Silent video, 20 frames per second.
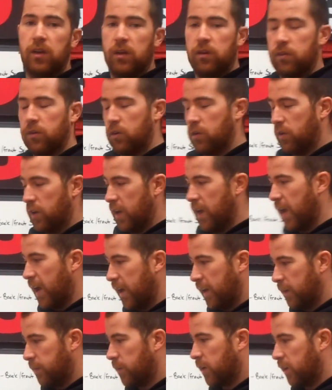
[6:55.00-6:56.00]
you know,
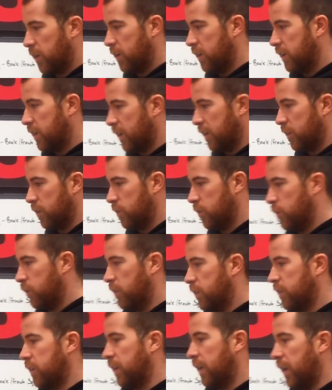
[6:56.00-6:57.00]
anybody can do
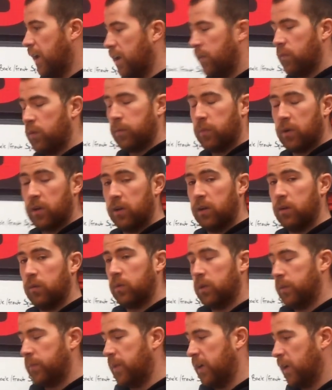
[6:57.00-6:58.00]
this, and everybody
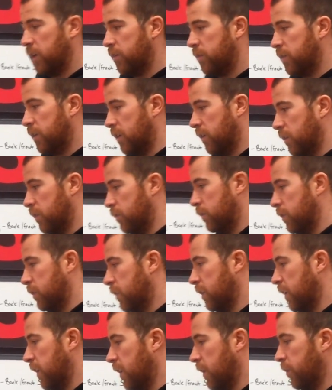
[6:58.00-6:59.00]
will benefit out of
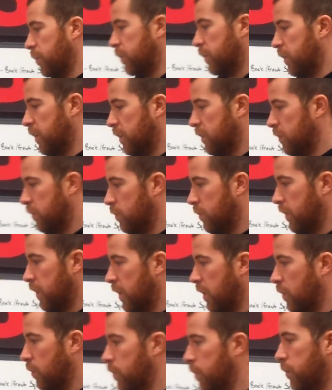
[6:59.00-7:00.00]
it, particularly with
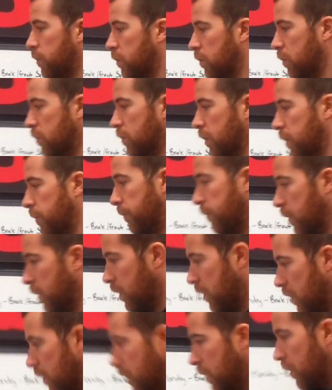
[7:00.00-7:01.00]
how we program.
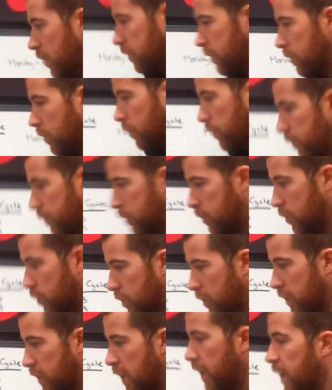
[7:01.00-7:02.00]
So,
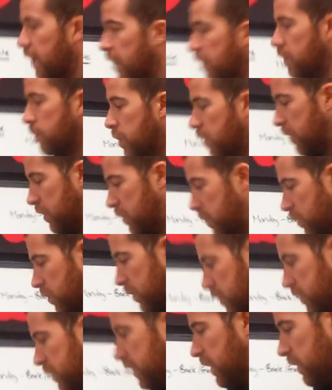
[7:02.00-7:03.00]
can anybody do
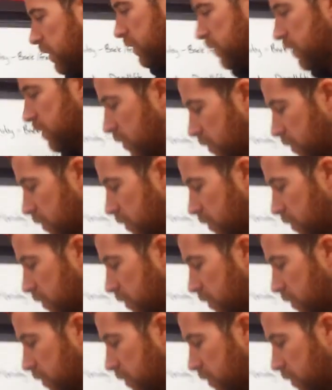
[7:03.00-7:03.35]
it? Yes.